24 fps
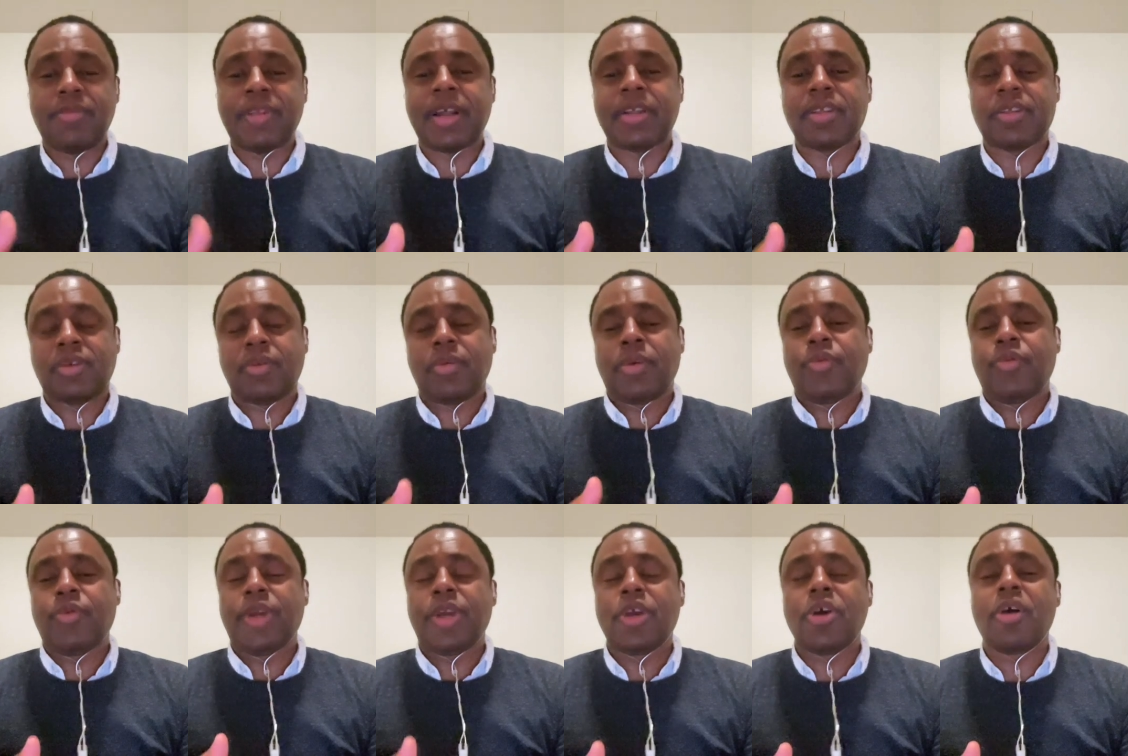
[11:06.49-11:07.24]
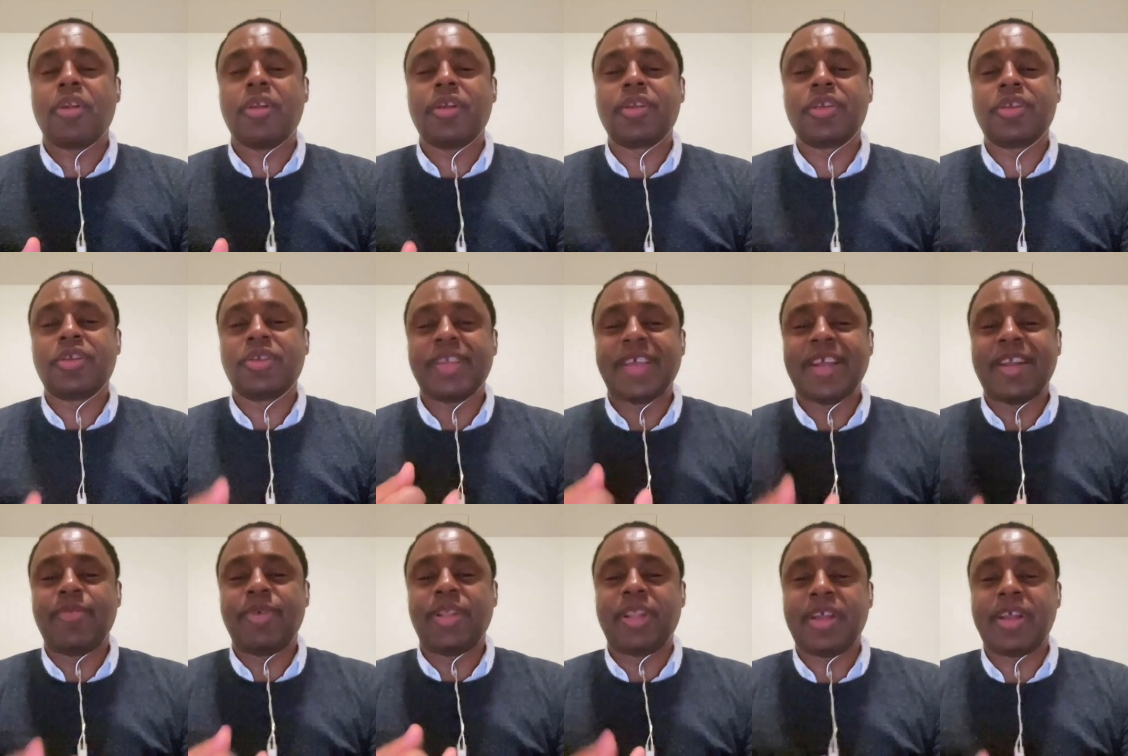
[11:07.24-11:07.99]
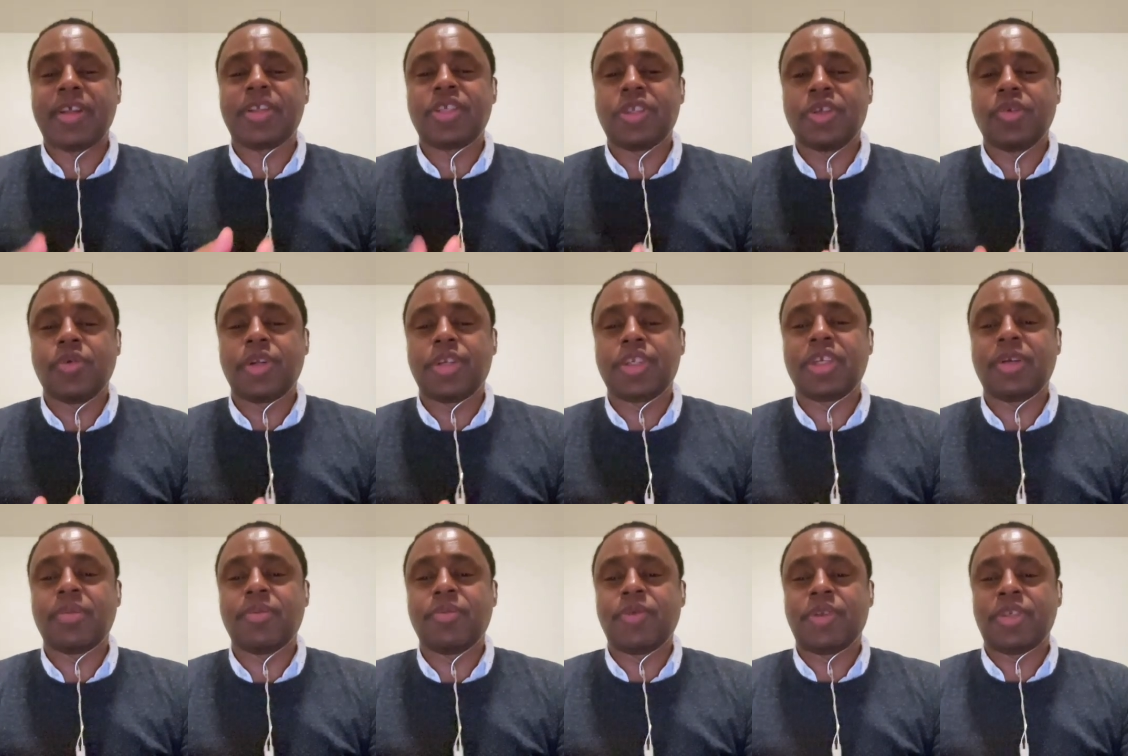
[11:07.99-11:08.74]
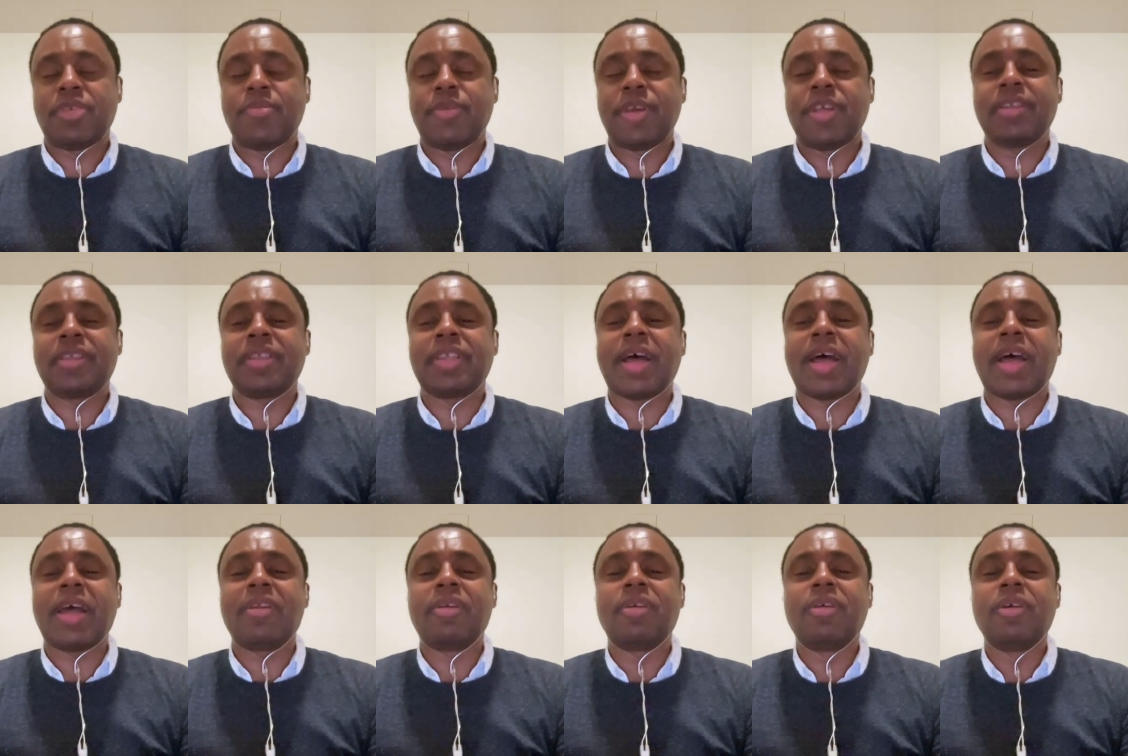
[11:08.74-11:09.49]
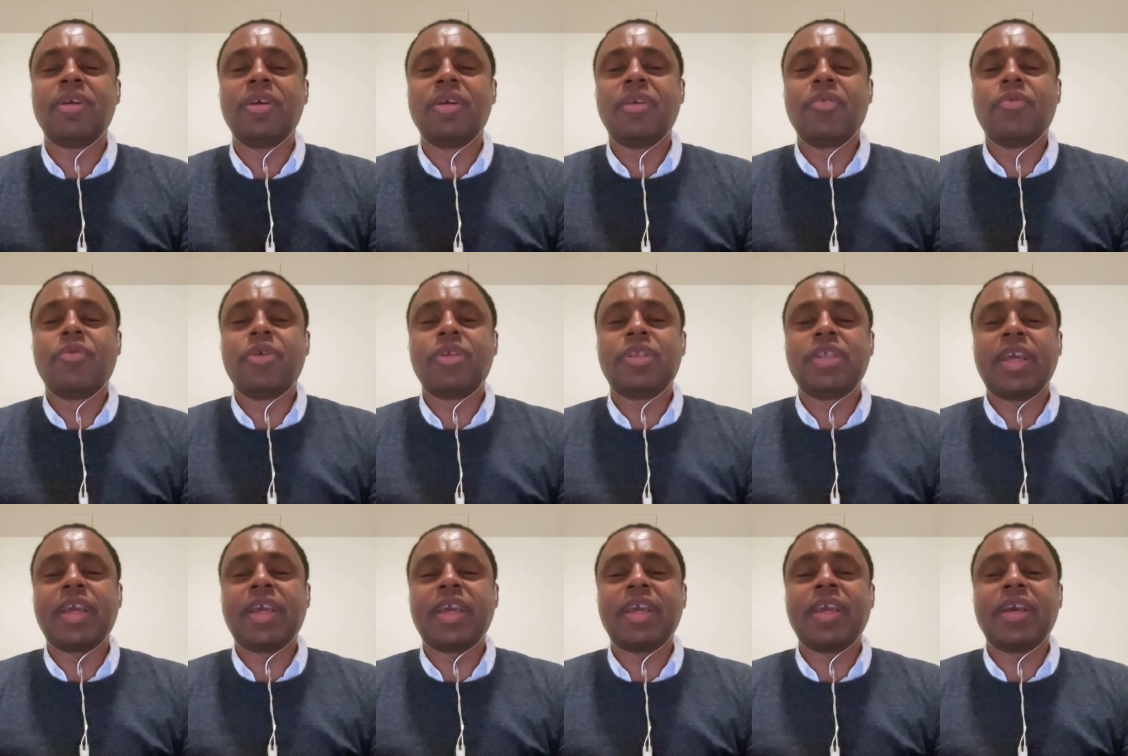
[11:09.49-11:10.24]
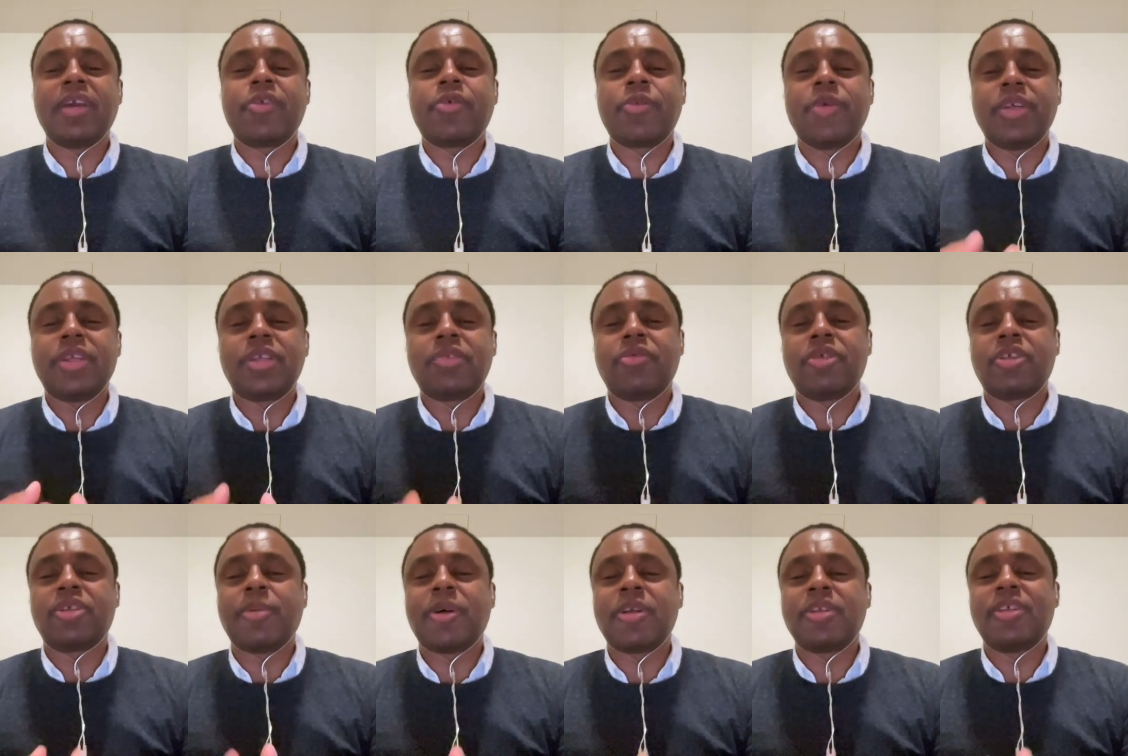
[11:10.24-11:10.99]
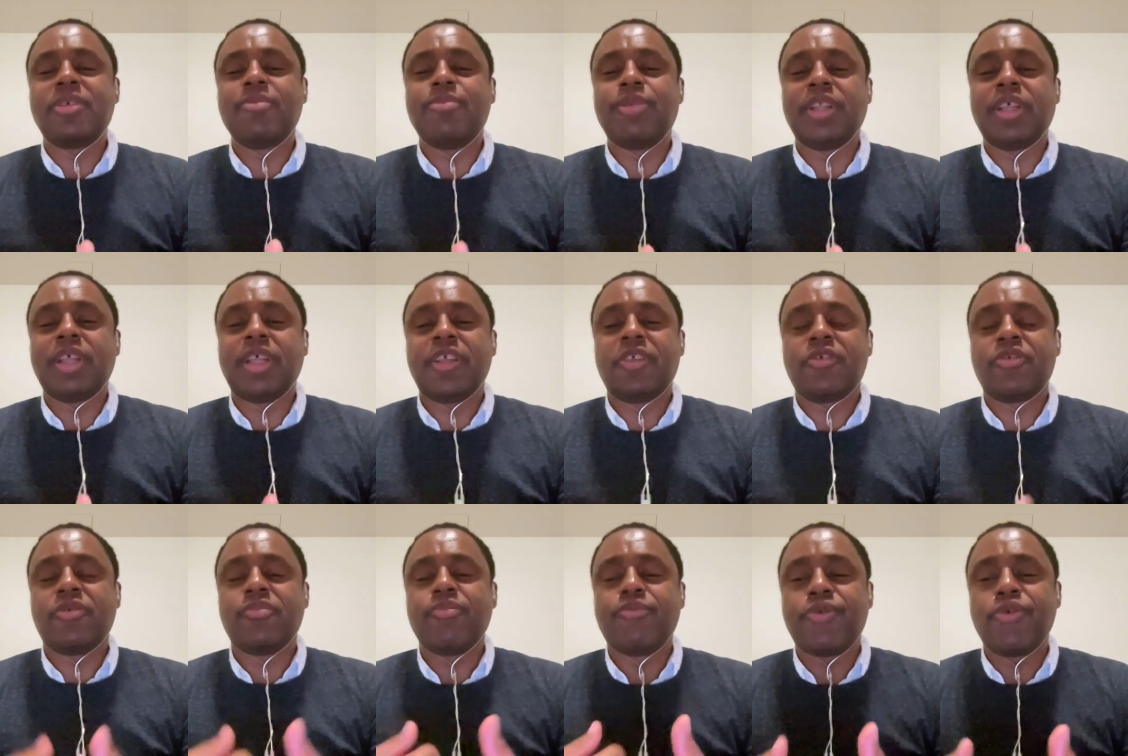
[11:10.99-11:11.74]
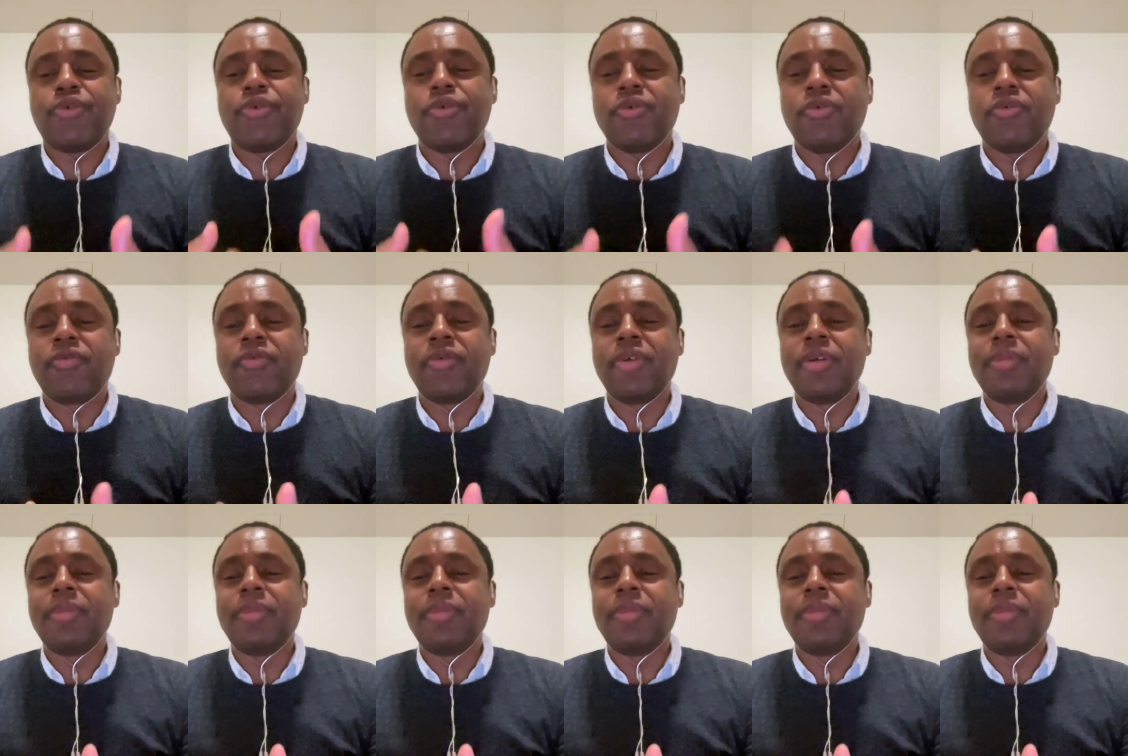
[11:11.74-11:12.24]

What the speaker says: That's what we call it, sustainability as stewardship, which means that we're taking increased responsibility to improve